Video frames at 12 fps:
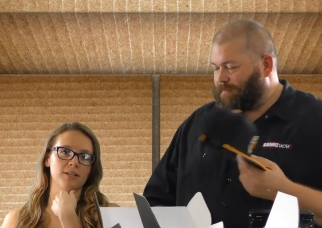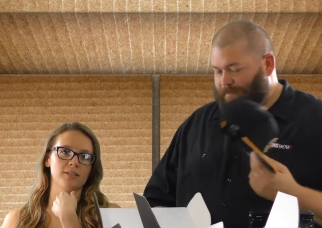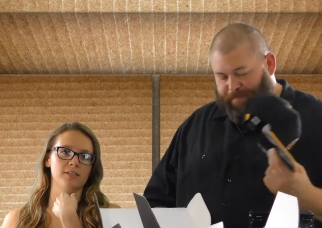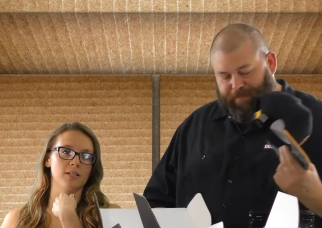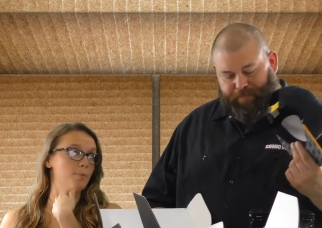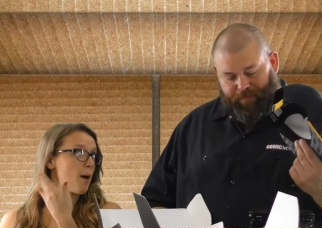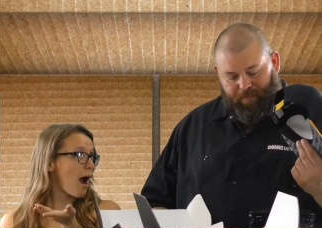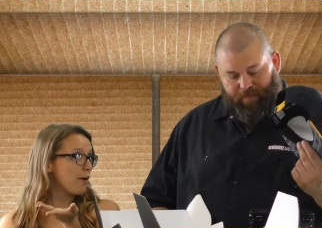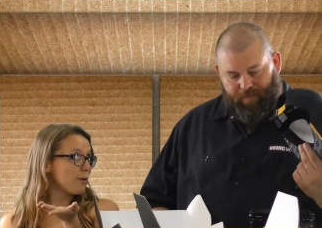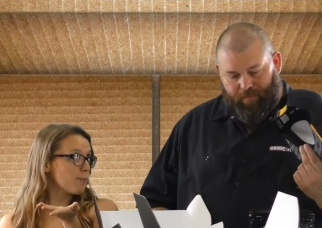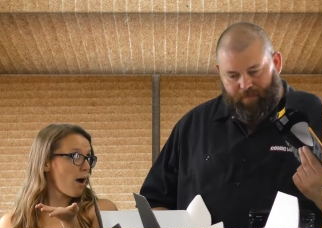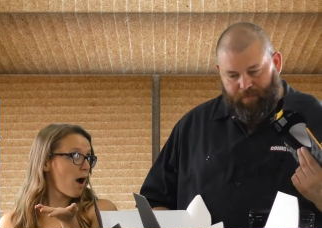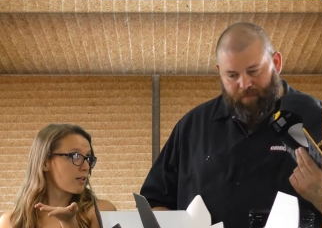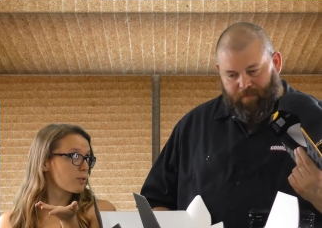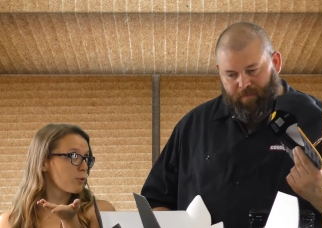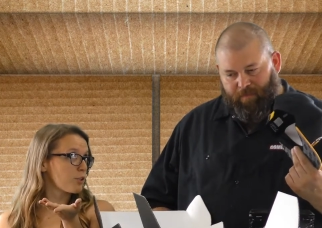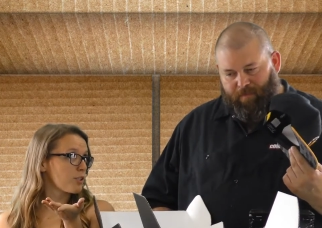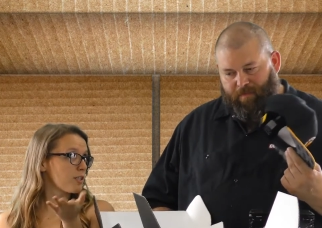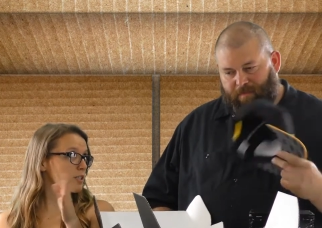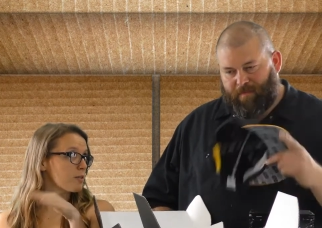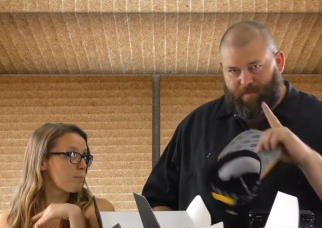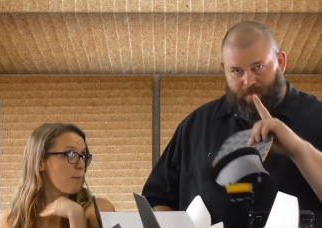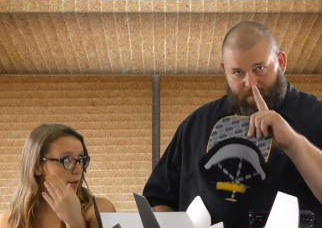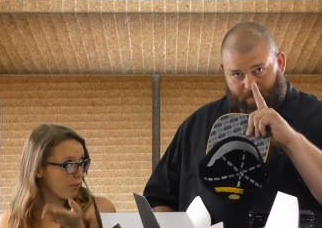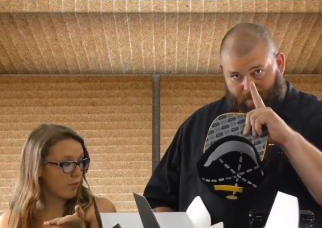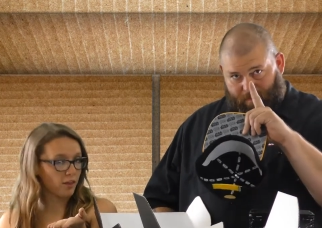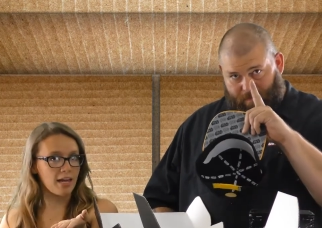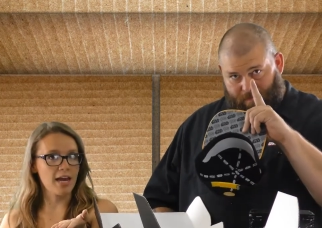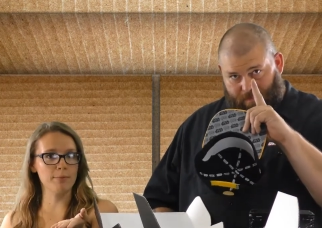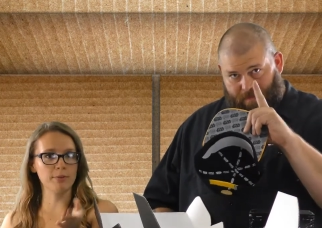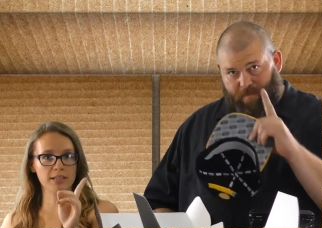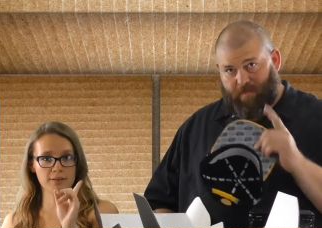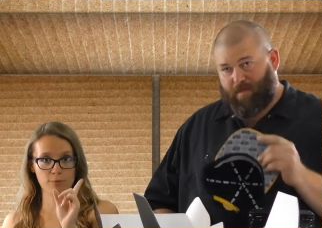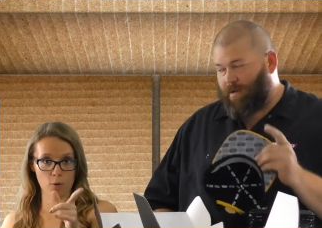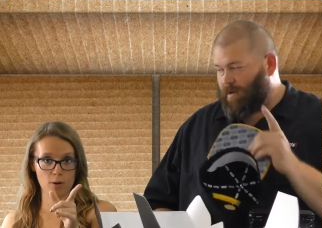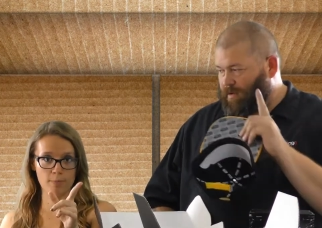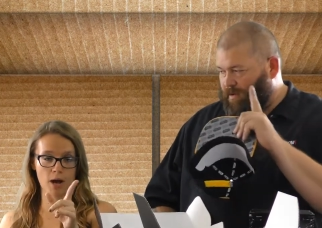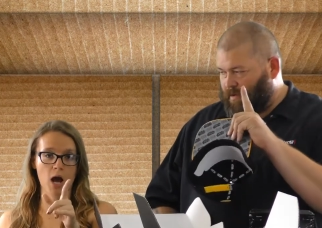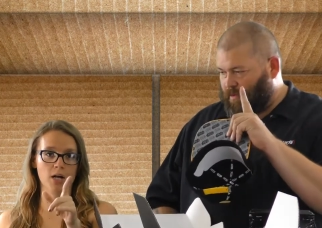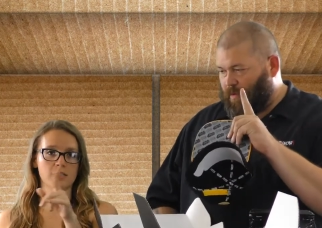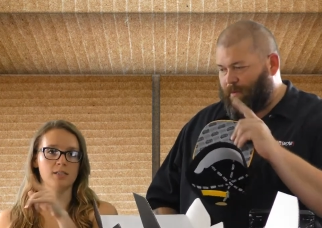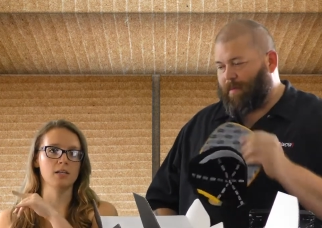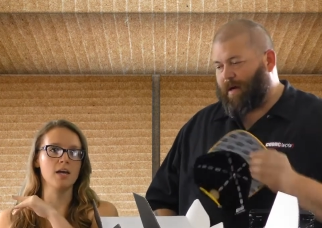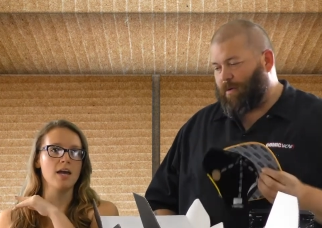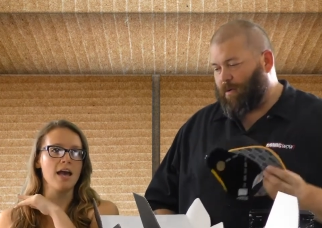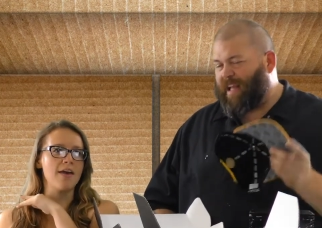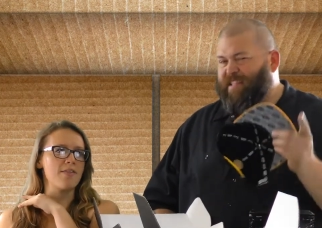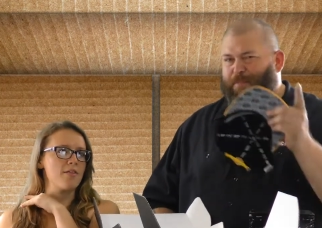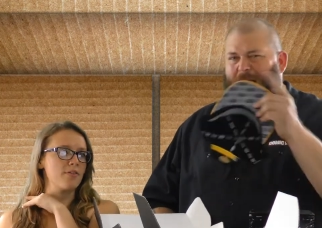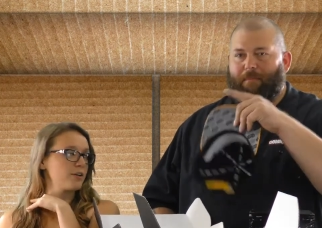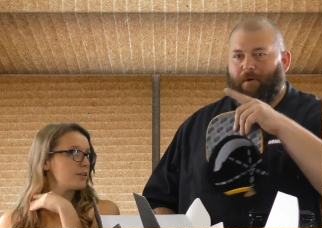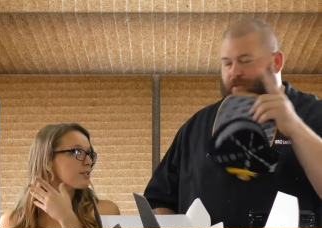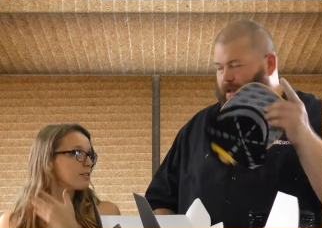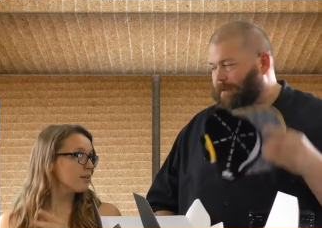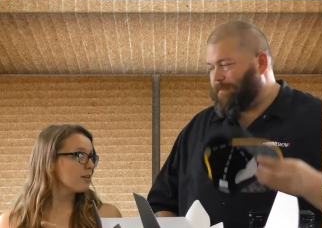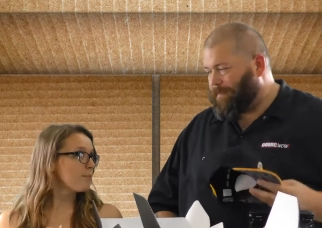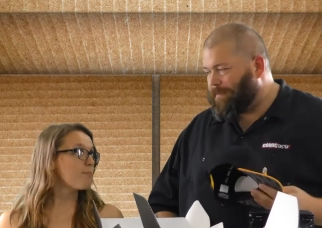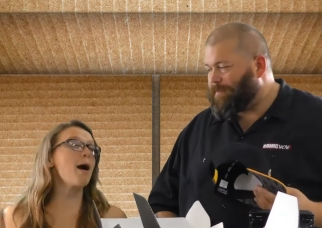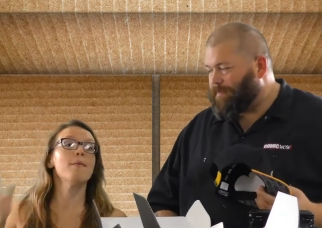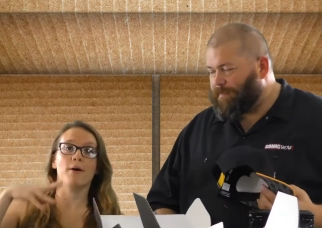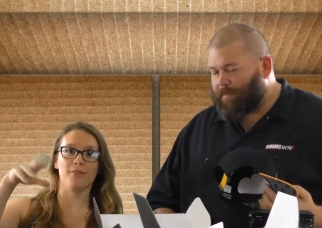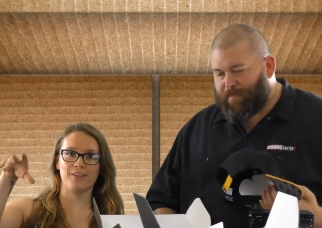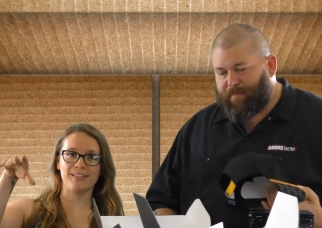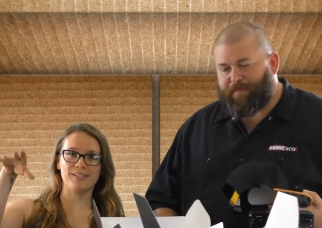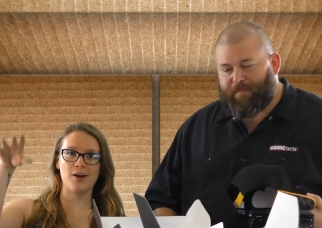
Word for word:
Speaker 1: There's the pirate box, which is monthly, I believe, one box. One box. It's bi-monthly. Bi-monthly,